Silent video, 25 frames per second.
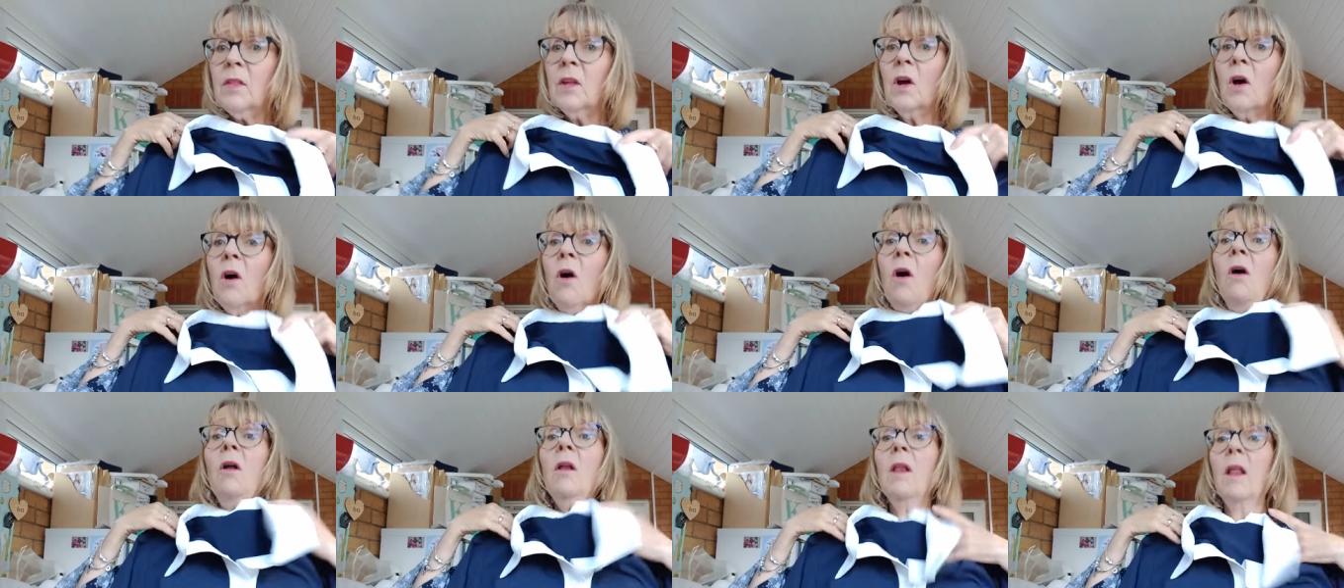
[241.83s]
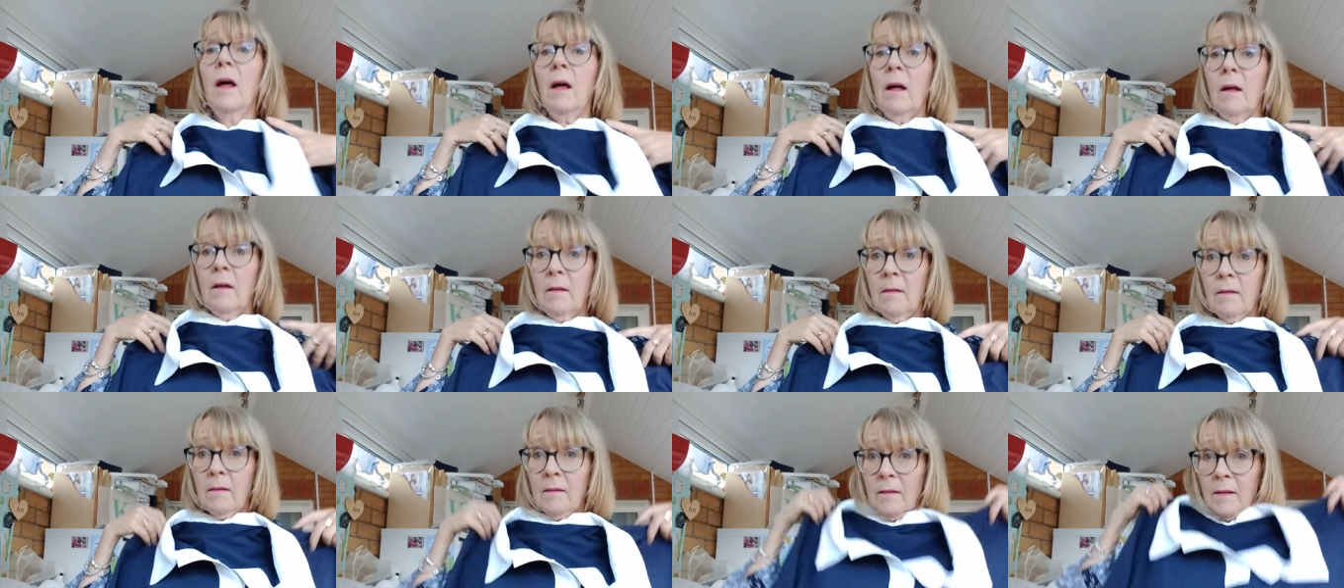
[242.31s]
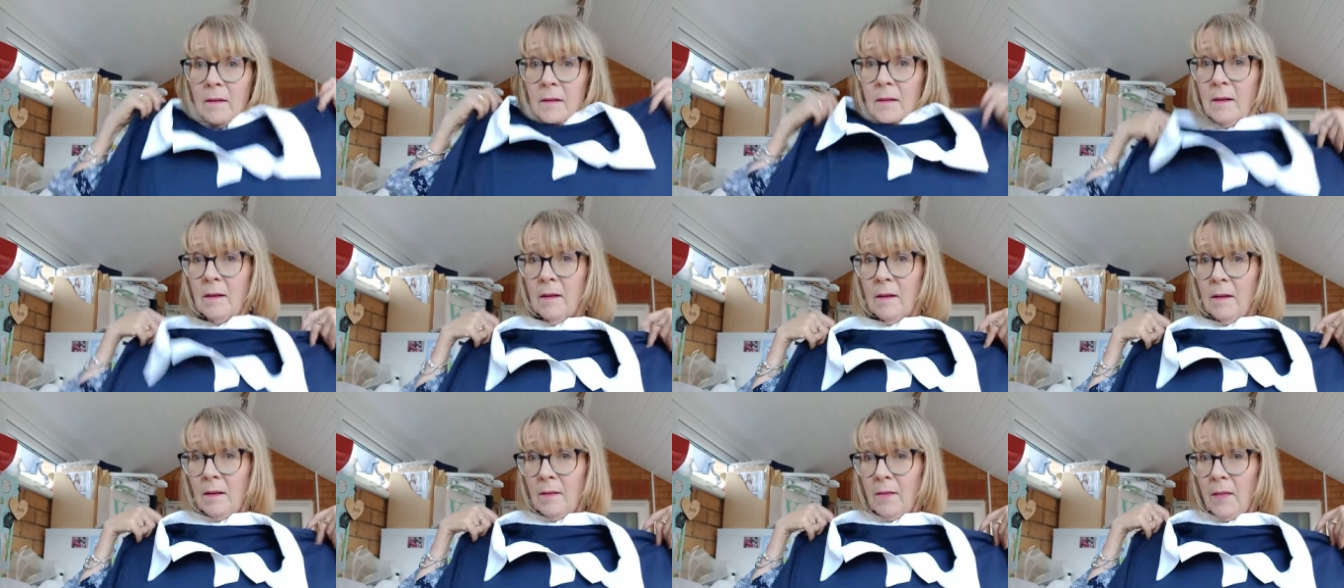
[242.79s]
the collar.
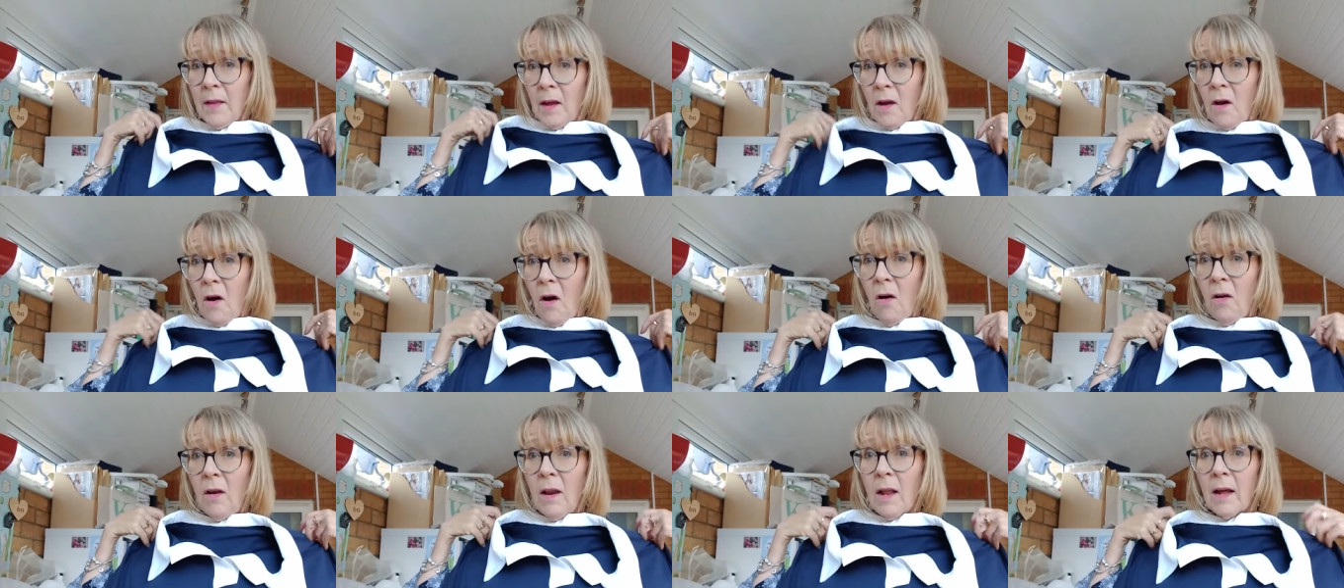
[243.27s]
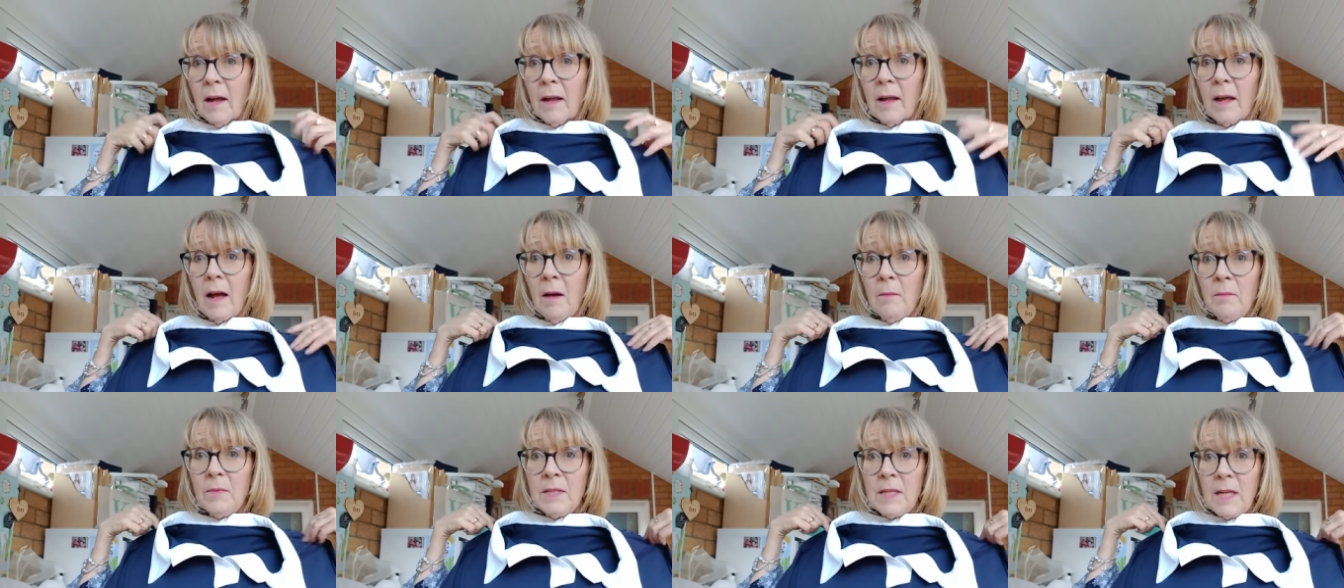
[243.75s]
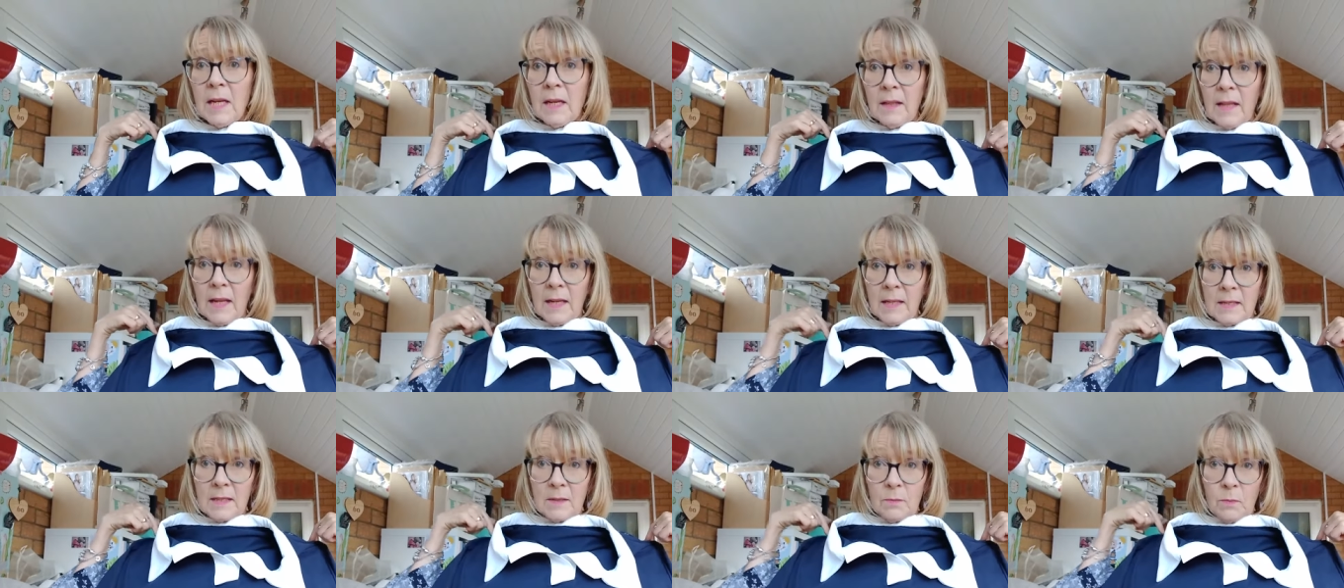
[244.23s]
The collar comes, and
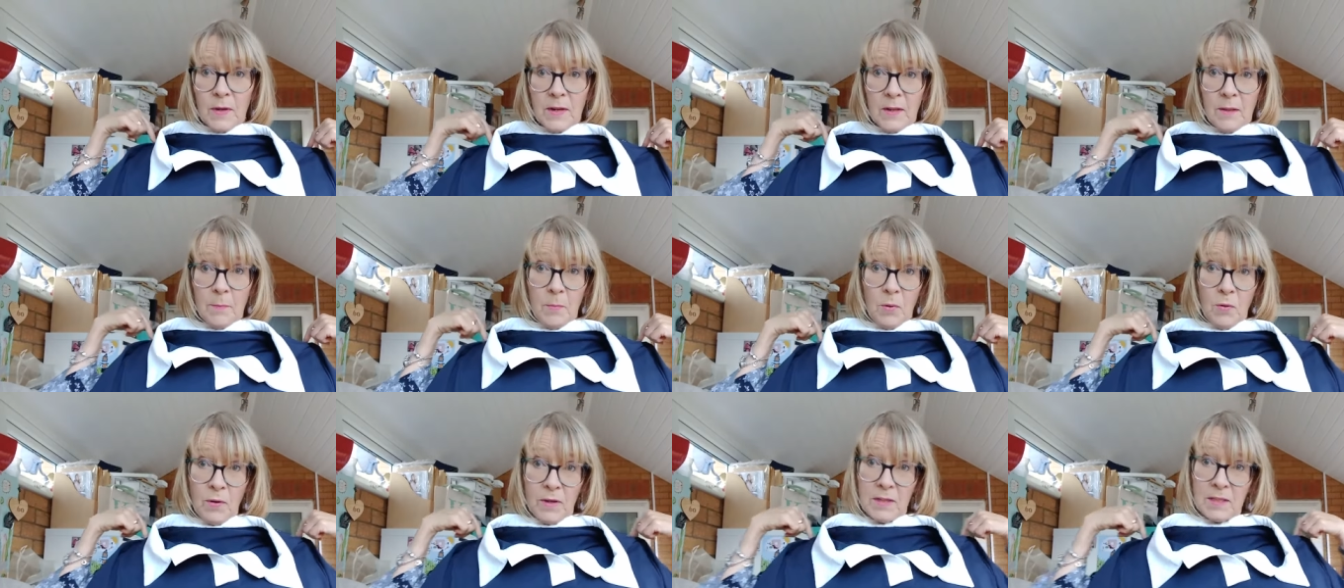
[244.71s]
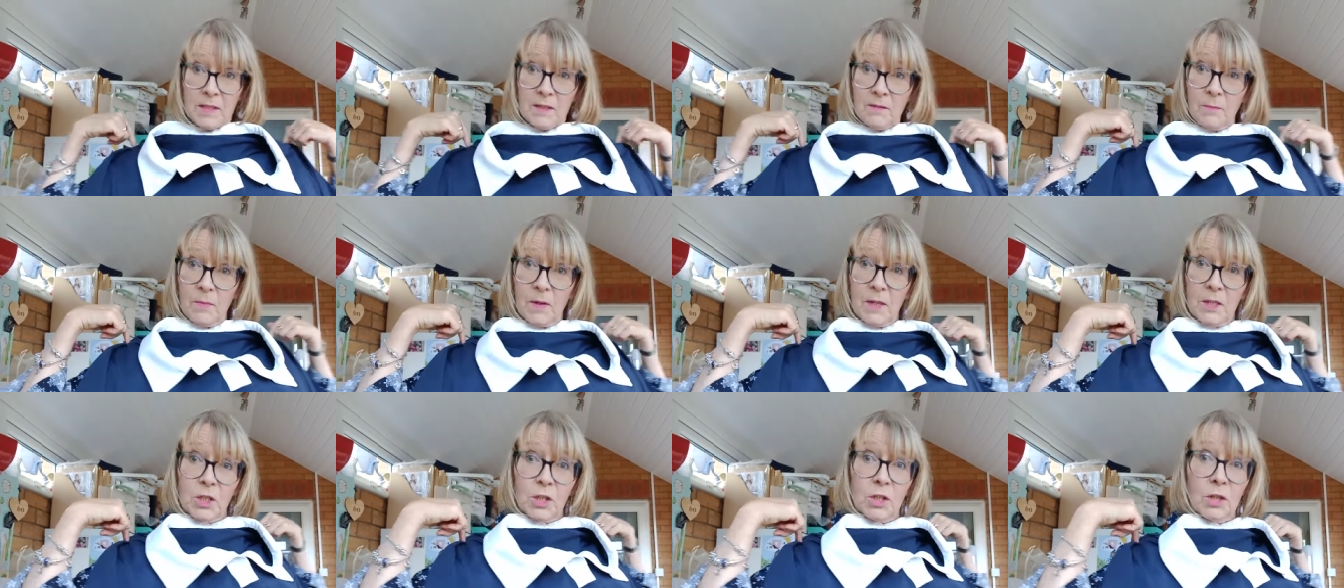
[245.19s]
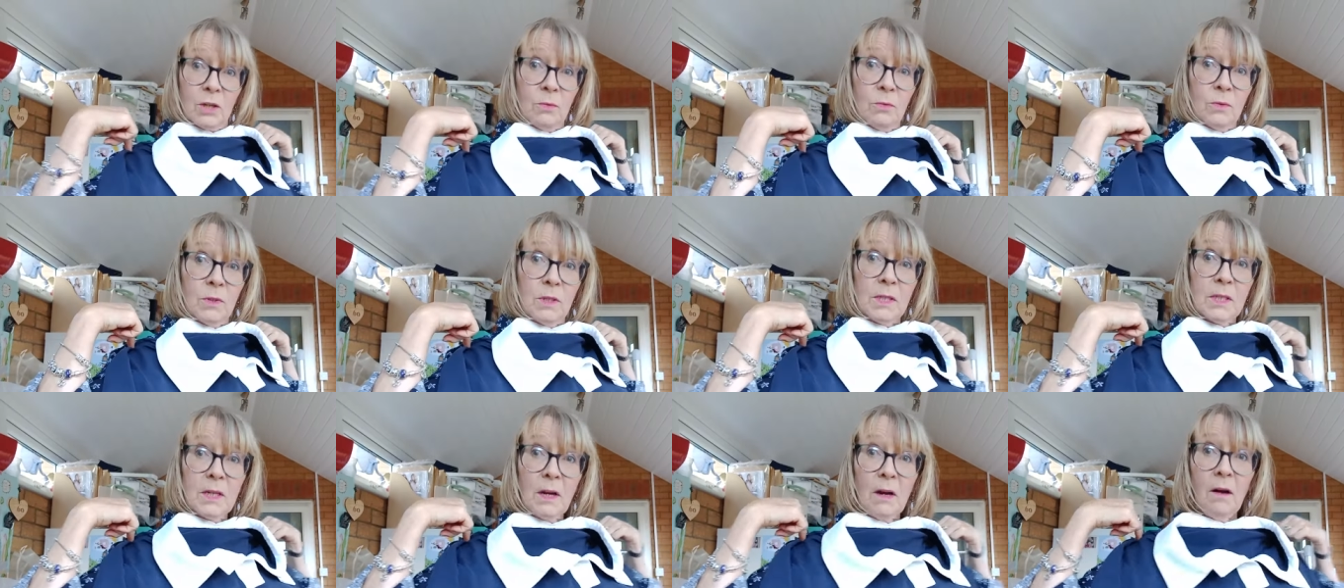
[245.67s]
that's where the points of my
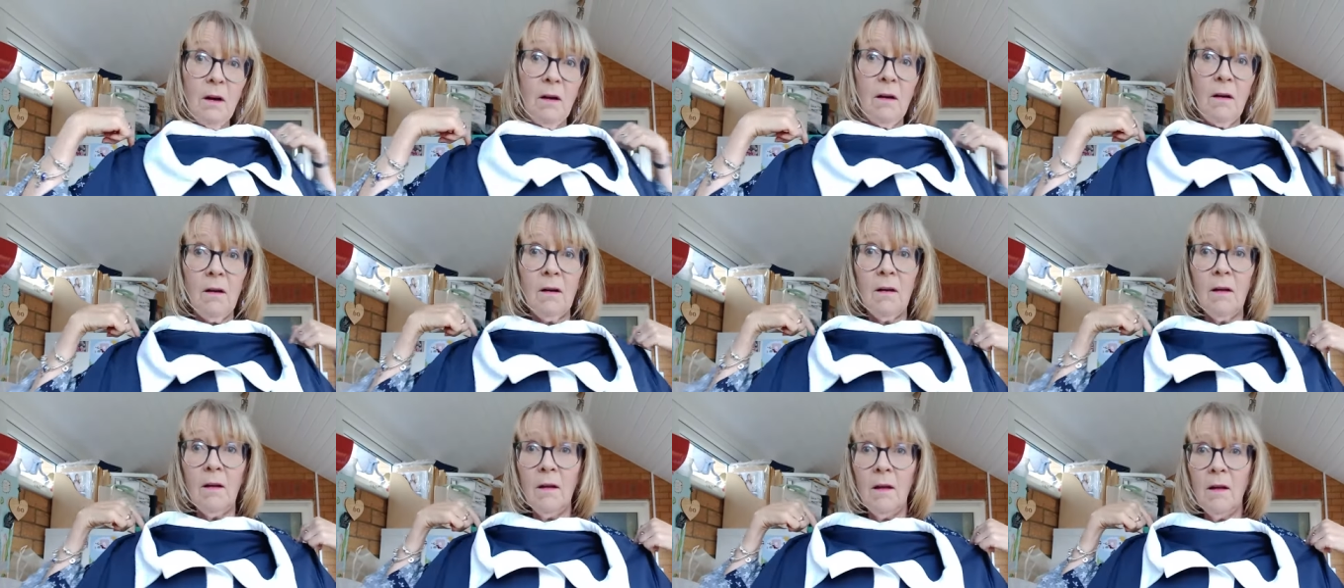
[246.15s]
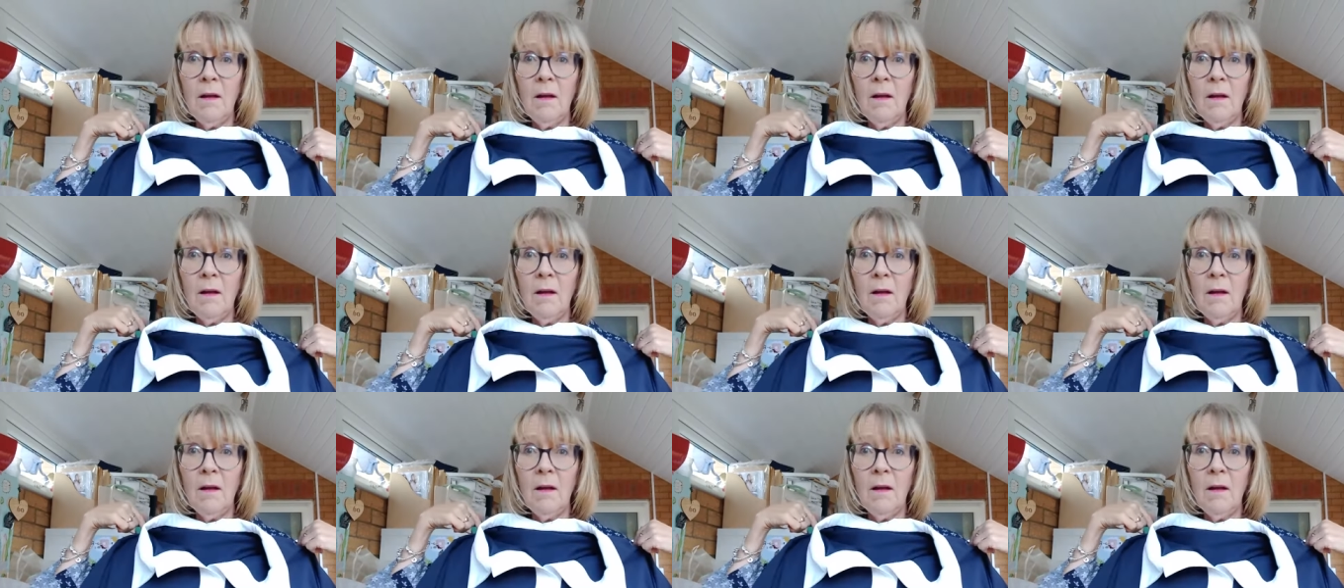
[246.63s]
shoulders are.